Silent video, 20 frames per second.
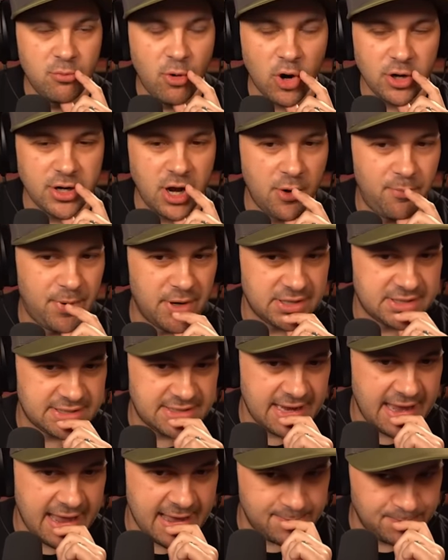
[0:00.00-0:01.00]
more notebooks
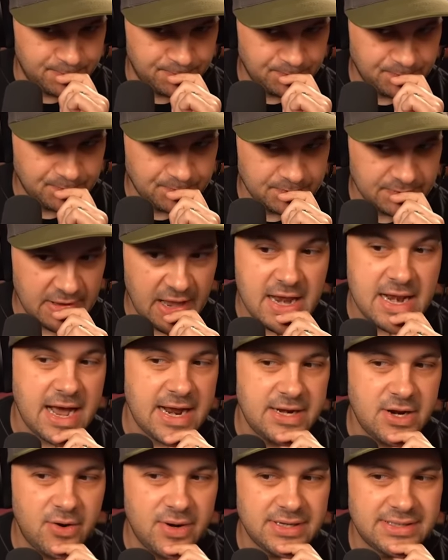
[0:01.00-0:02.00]
to get. And
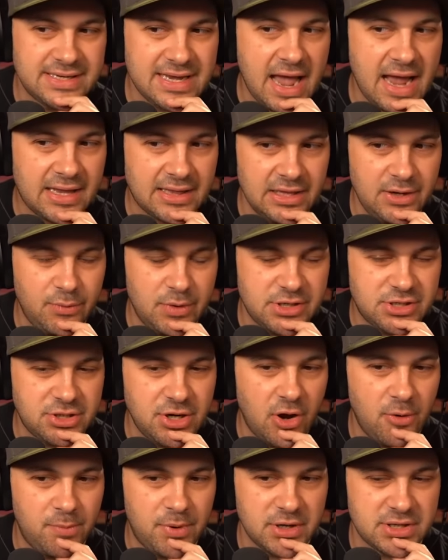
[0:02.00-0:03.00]
I know exactly which
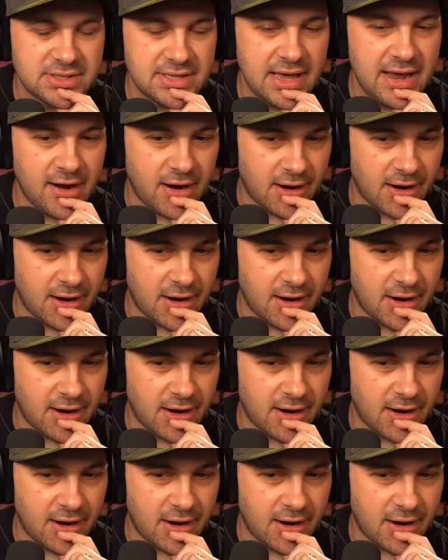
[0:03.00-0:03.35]
notebooks they